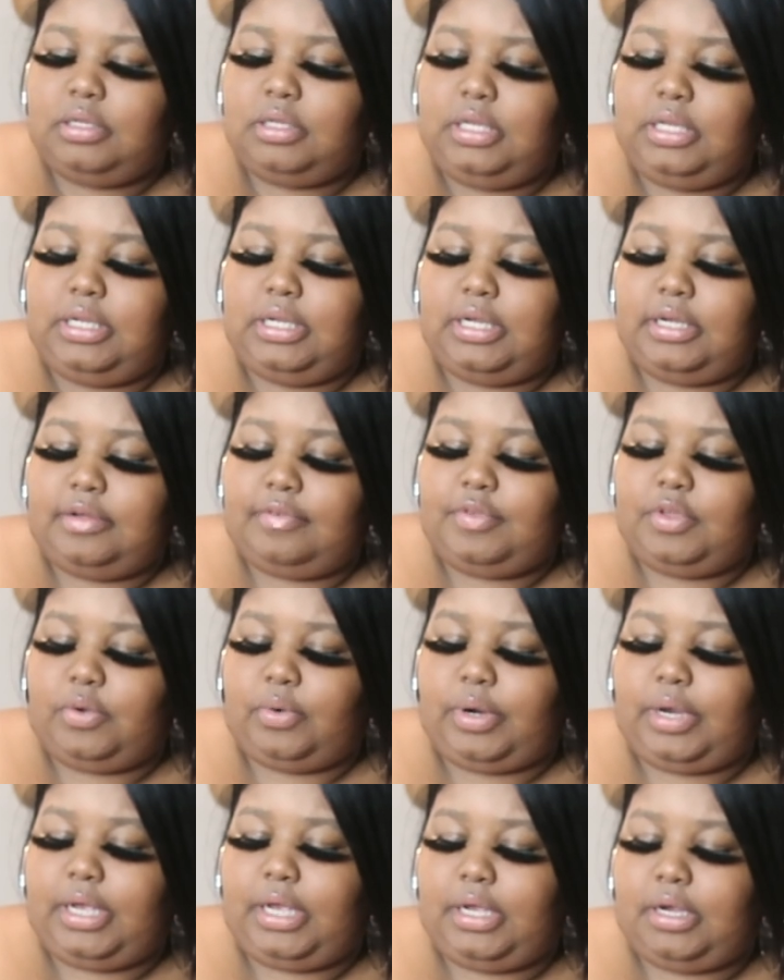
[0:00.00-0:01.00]
Love
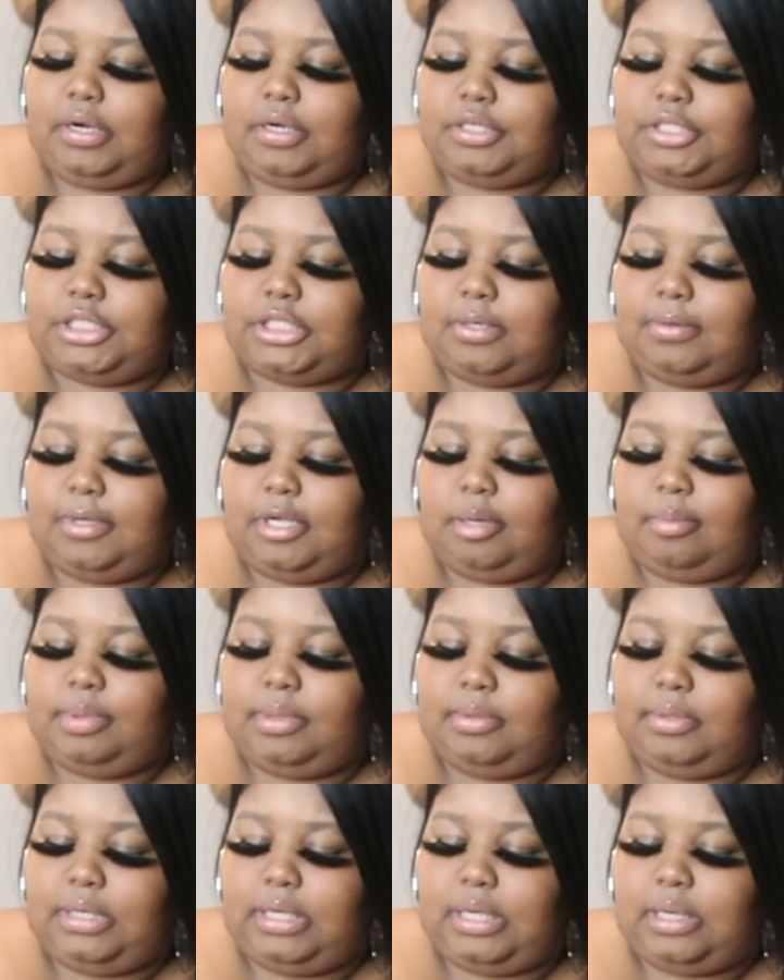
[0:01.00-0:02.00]
your hair, show your
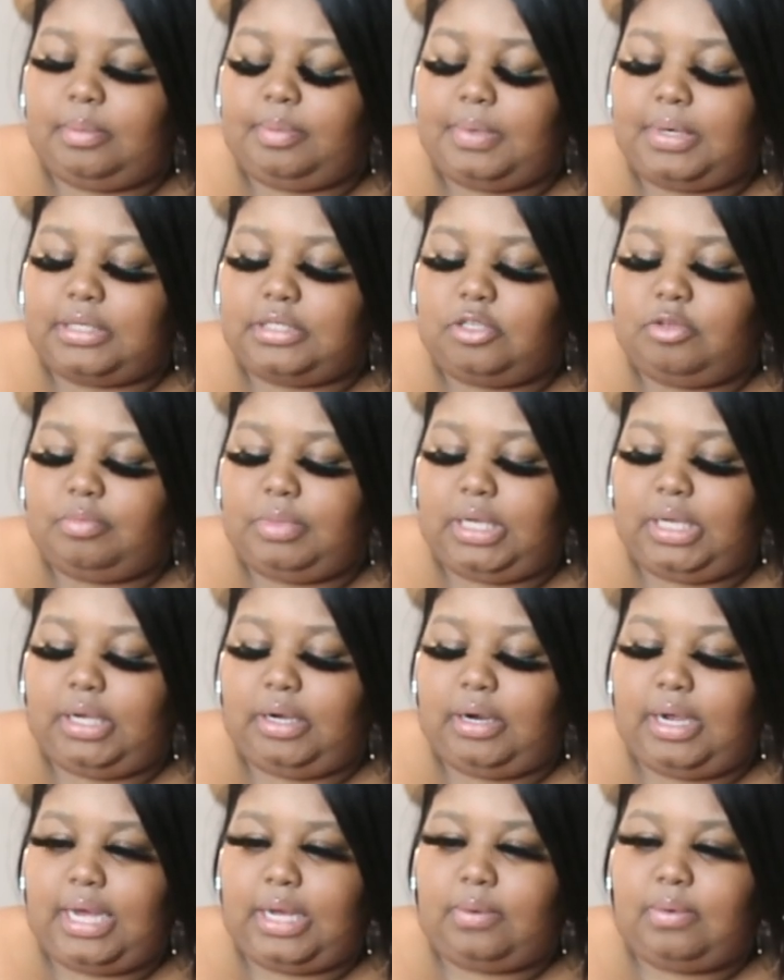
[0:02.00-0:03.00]
beauty, and proximity
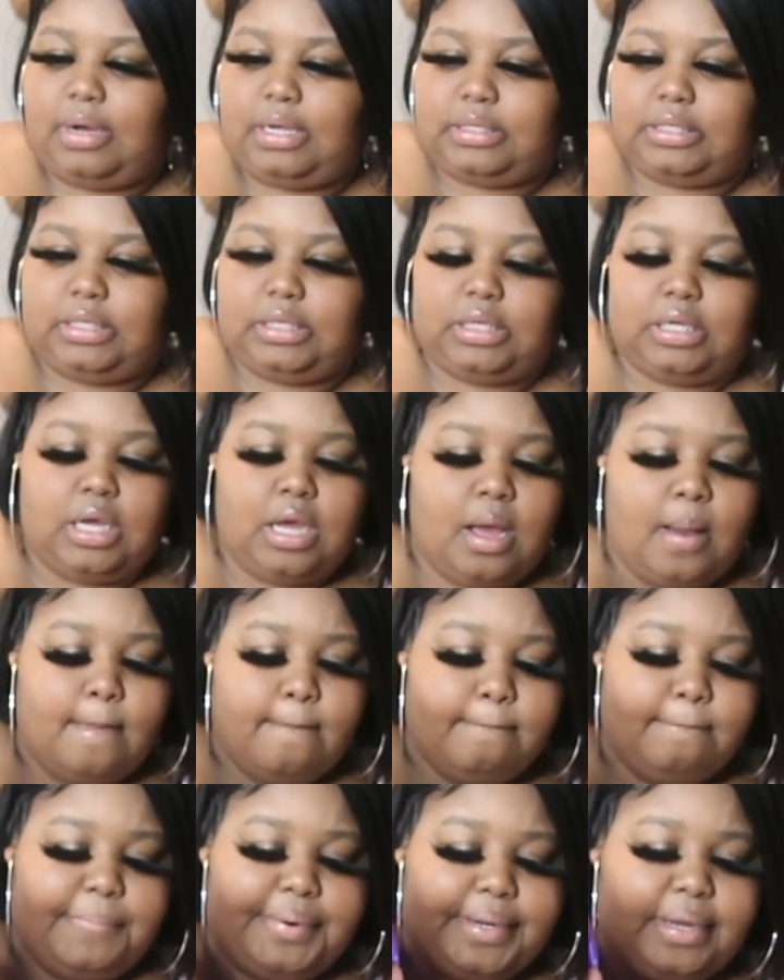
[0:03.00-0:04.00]
hair high quality.
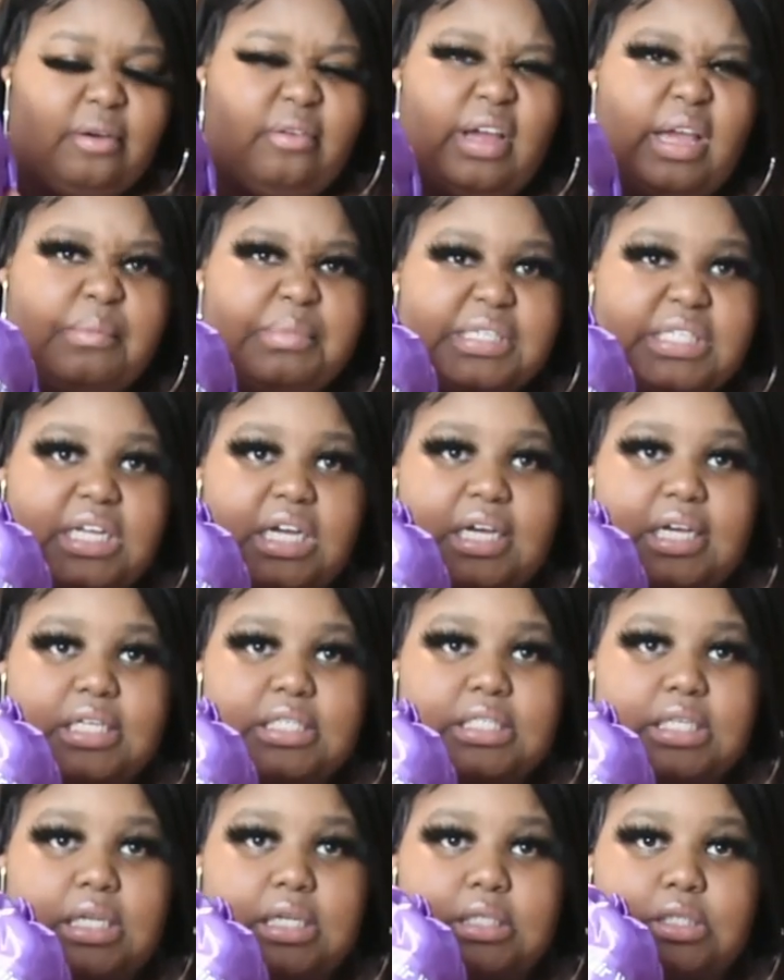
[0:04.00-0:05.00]
But on Amazon,
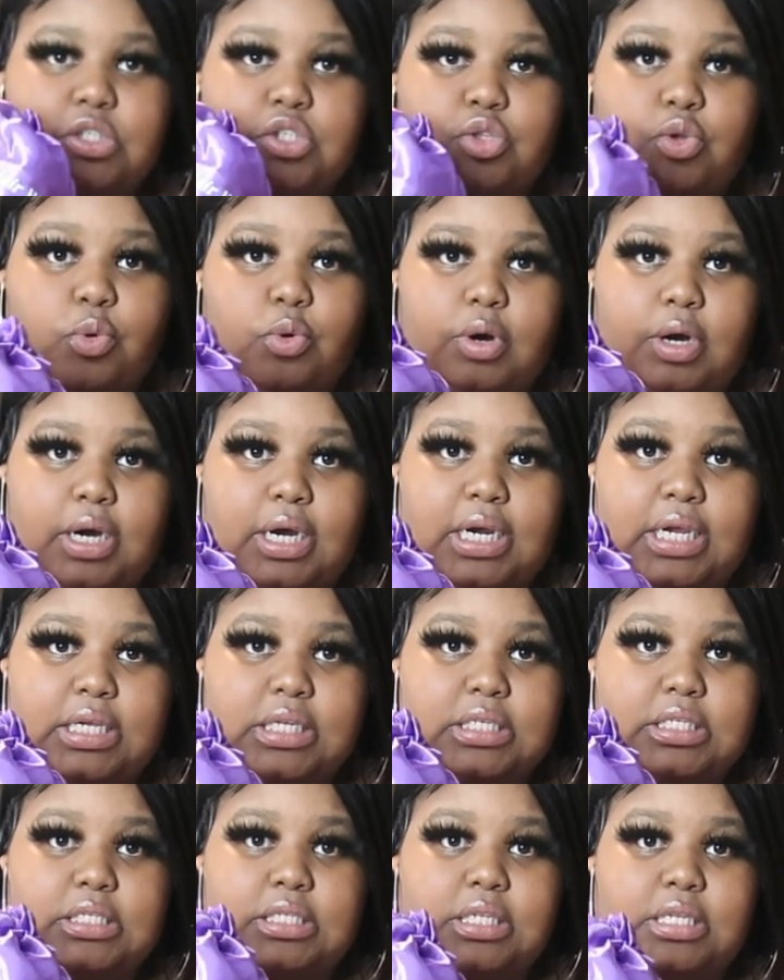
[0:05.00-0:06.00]
it say the store
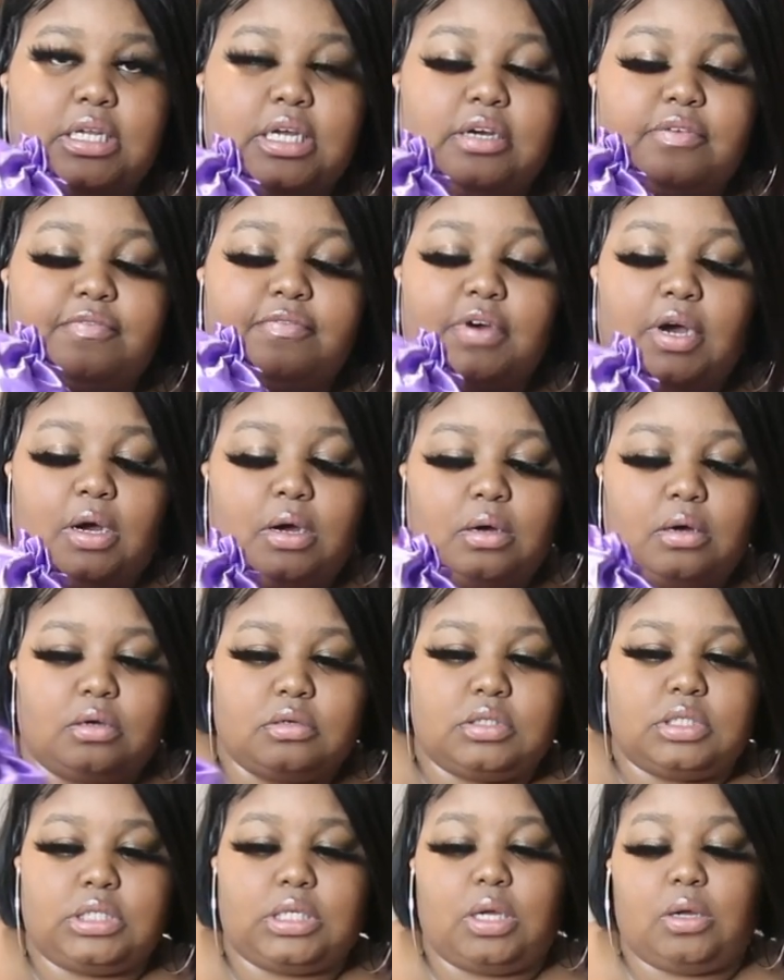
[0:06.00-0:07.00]
is Love
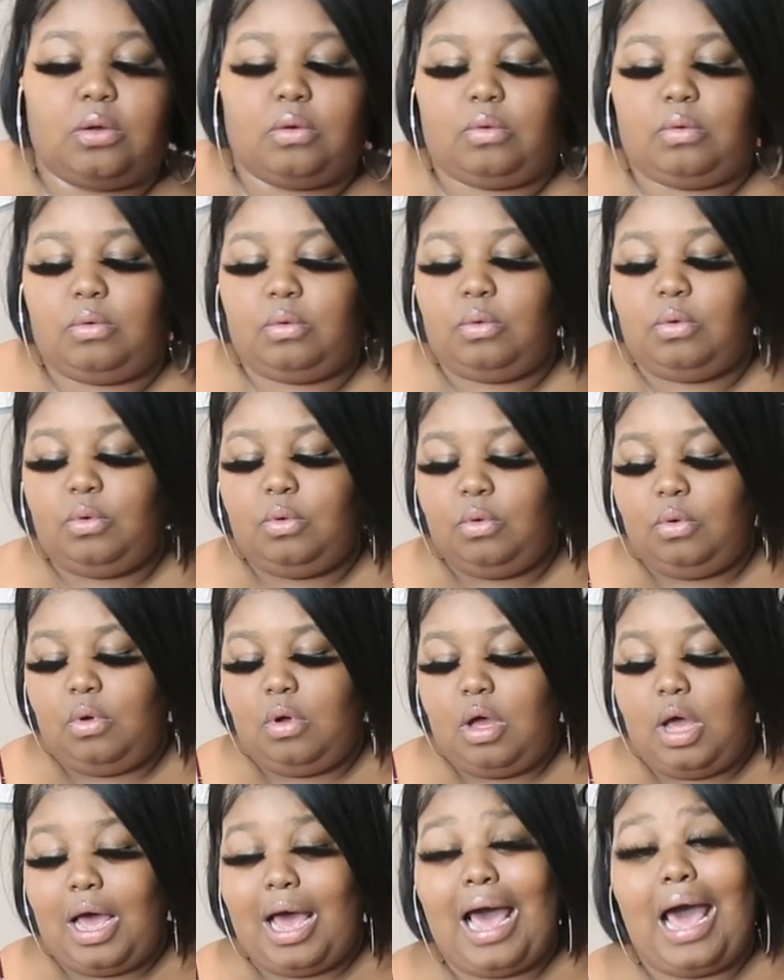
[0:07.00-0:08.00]
Ball. So,
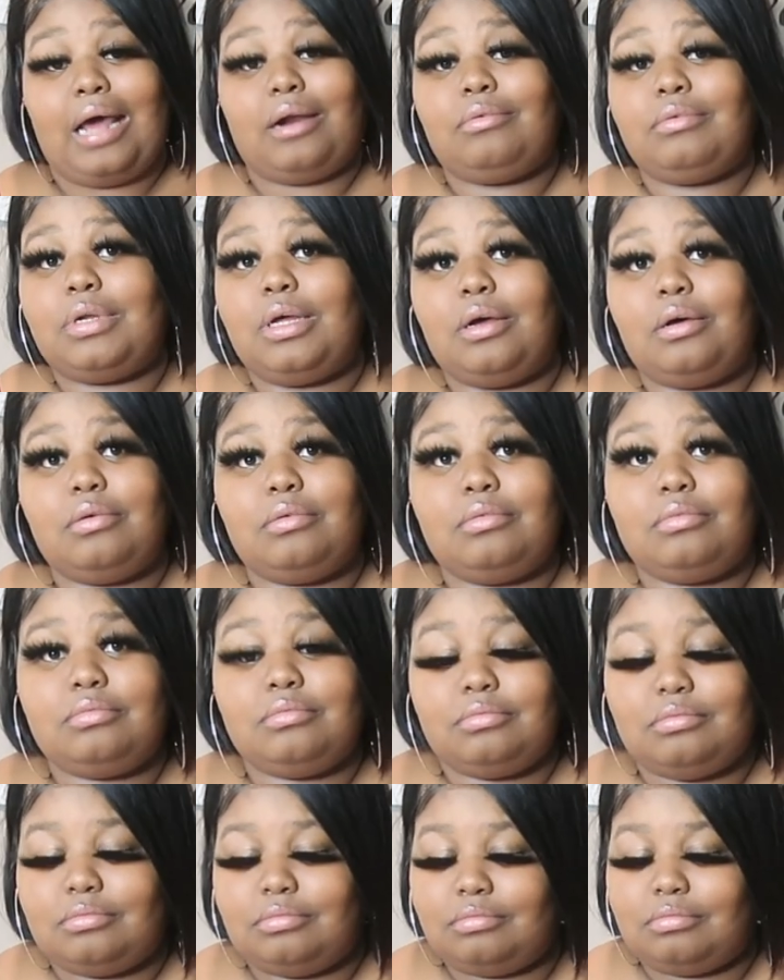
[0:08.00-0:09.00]
I don't know.
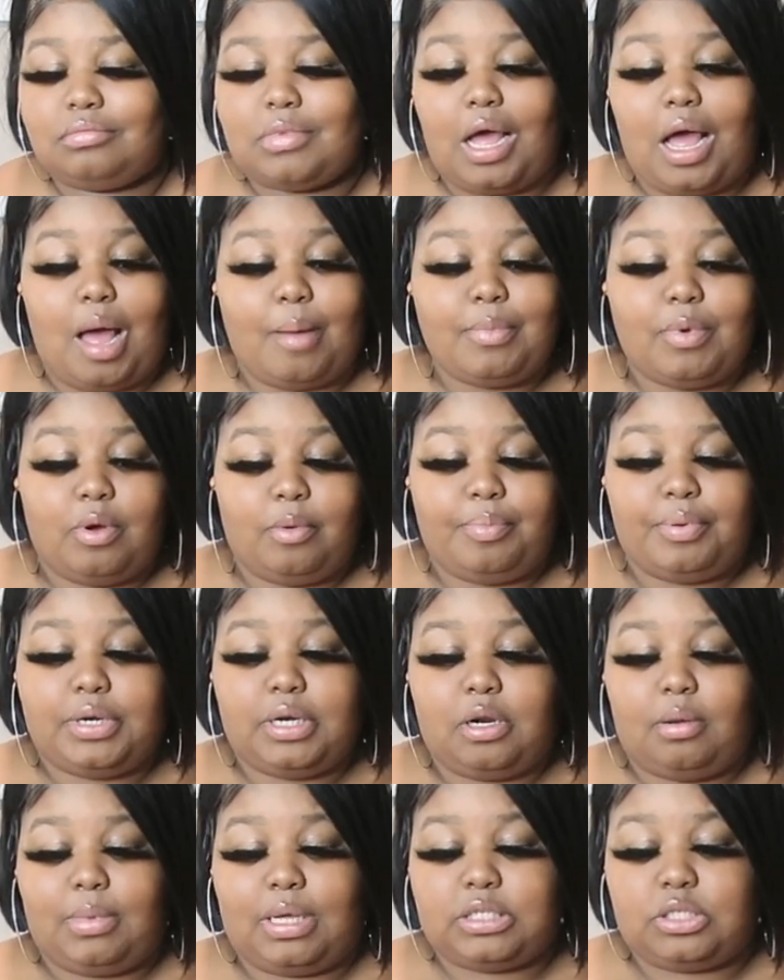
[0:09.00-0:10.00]
I'm going to put
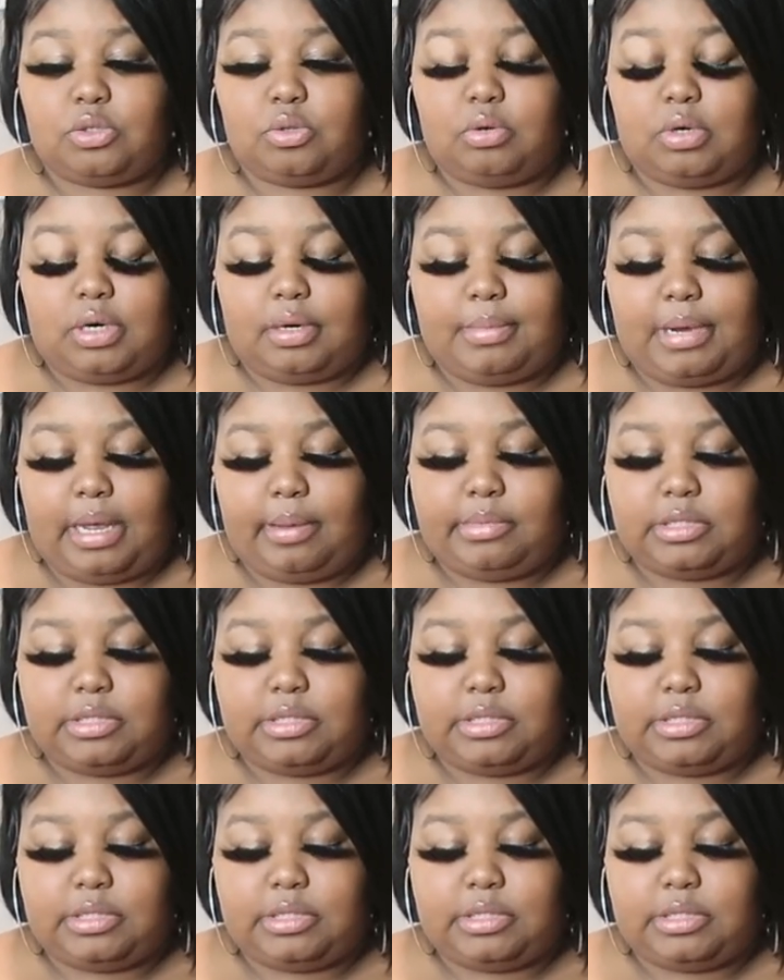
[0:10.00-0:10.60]
it on my store, my